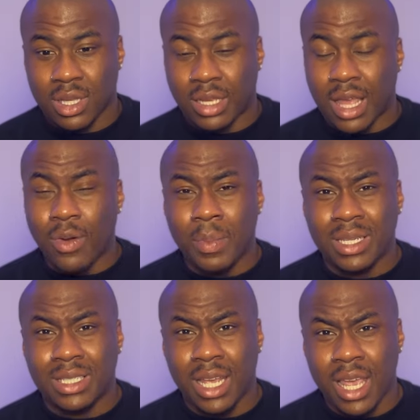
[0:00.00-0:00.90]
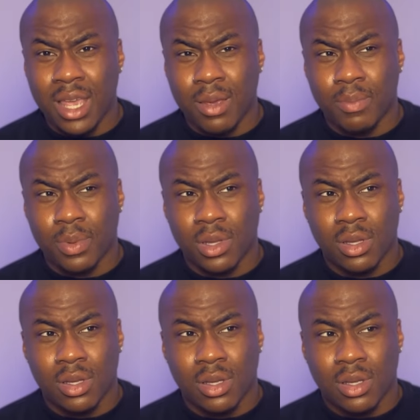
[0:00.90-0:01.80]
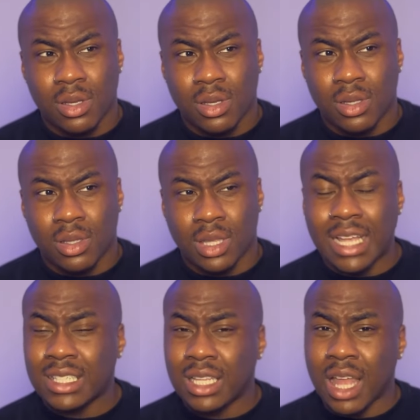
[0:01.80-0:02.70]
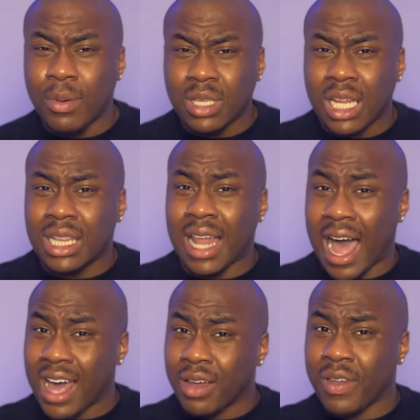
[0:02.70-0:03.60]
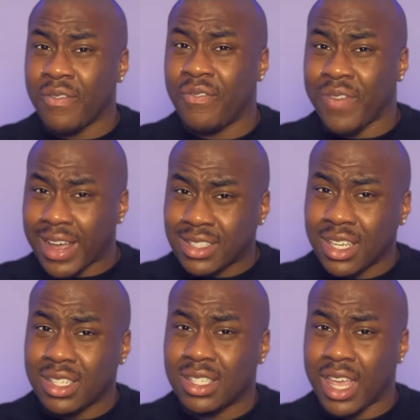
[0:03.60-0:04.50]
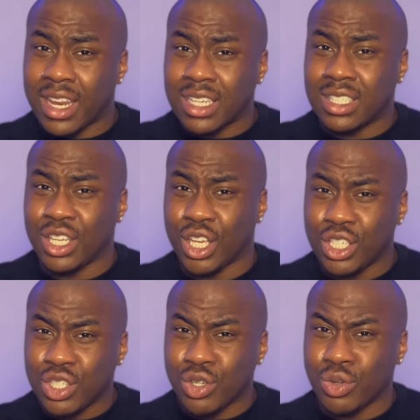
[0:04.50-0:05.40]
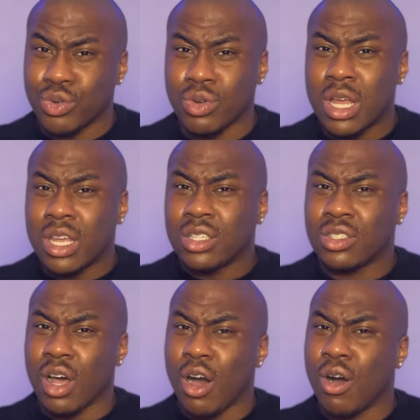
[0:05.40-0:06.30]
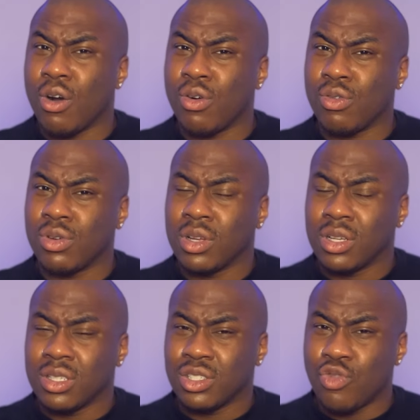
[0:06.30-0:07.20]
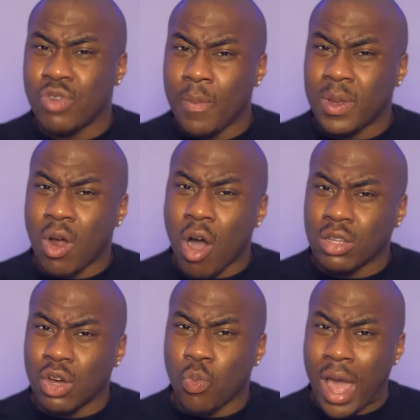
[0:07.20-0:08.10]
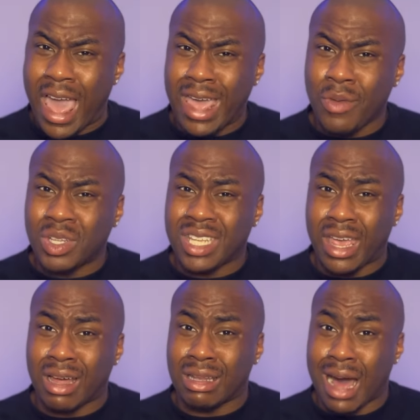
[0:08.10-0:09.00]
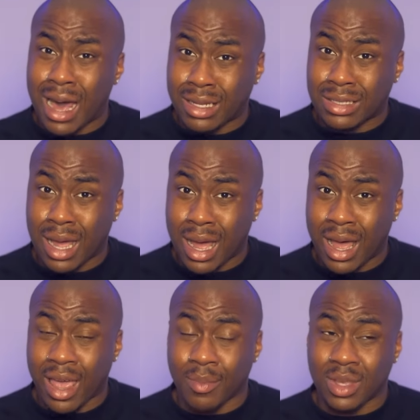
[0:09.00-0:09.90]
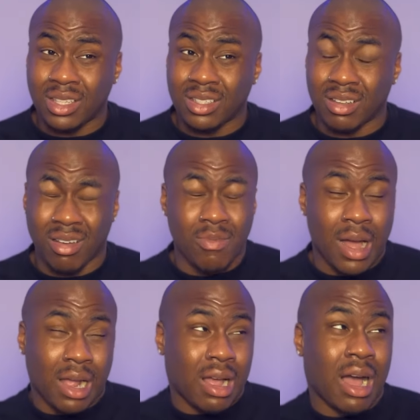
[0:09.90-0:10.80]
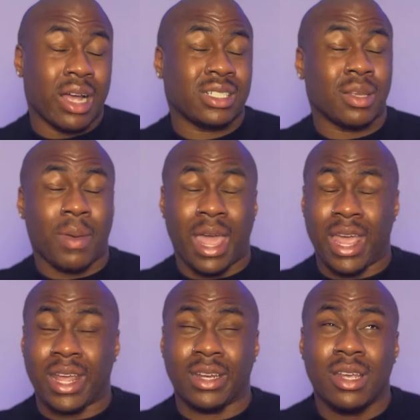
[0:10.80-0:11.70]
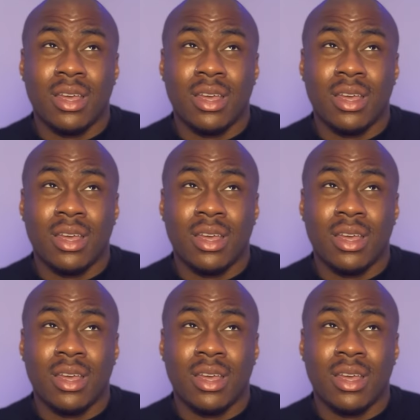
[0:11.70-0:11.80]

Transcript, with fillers: Like, that would be deep. That's a that was a lot of infected skin and tissue. So to rip it all away would take a lot of time. They did, oh my gosh, the pain.